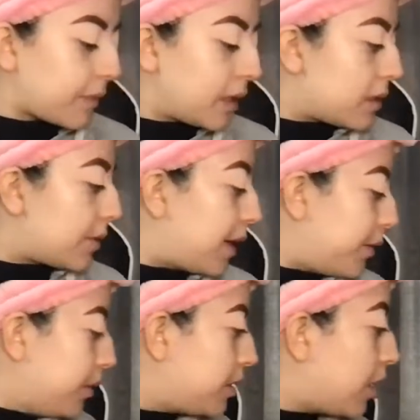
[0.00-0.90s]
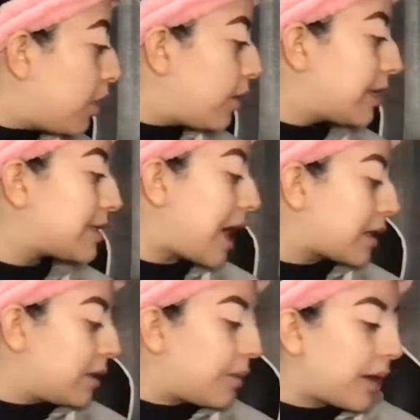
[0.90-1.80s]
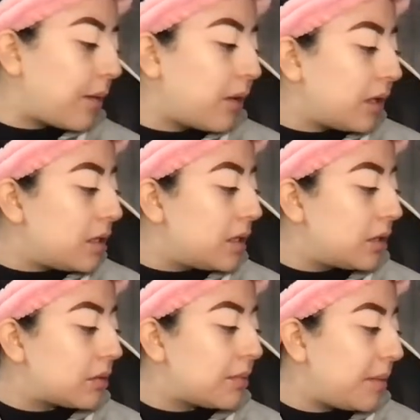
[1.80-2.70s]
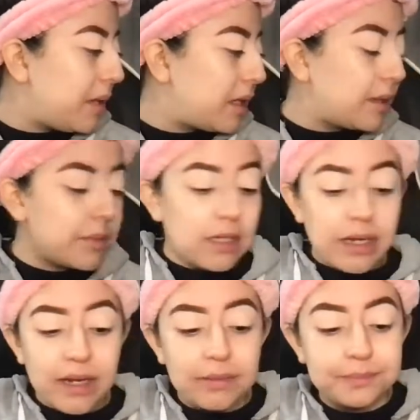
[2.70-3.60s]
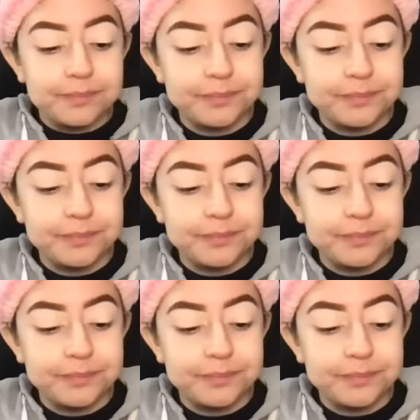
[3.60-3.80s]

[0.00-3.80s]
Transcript: So I don't know exactly what I want to do with my makeup today.